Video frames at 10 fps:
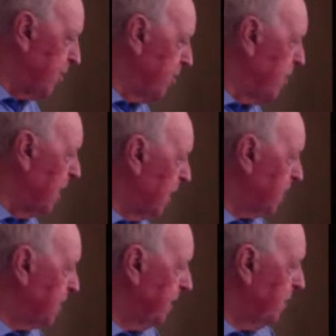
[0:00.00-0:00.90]
do,
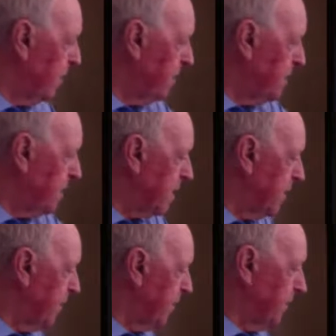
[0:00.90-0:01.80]
because they will
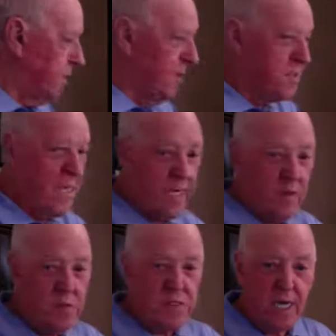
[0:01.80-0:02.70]
immediately think that you're
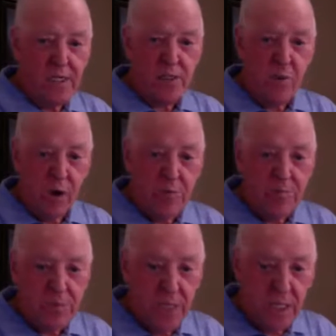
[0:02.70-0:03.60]
attacking the status quo.
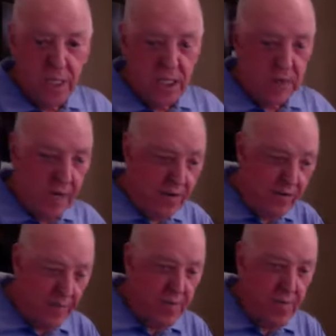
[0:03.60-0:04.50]
You may
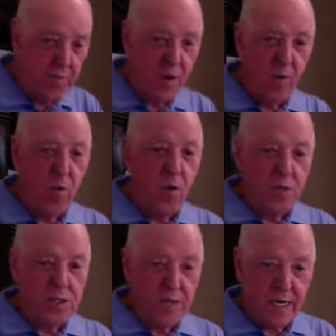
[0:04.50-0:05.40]
remember the brick wall
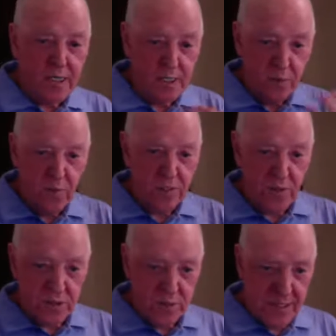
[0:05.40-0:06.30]
strategy that we
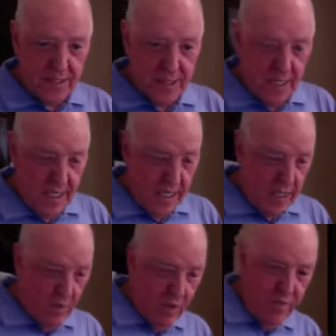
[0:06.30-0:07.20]
talked about,
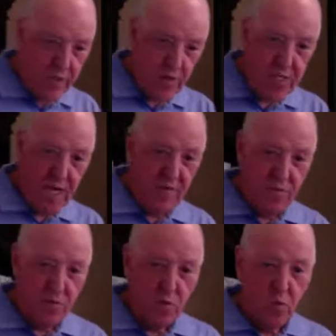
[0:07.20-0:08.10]
where if you're not
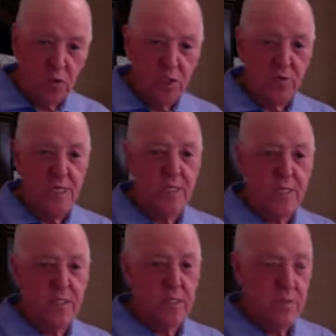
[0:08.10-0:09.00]
careful, you'll walk straight
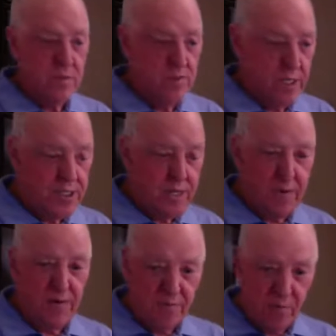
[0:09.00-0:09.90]
into a
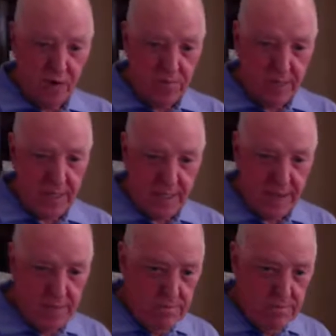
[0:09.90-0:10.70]
trap of your own making.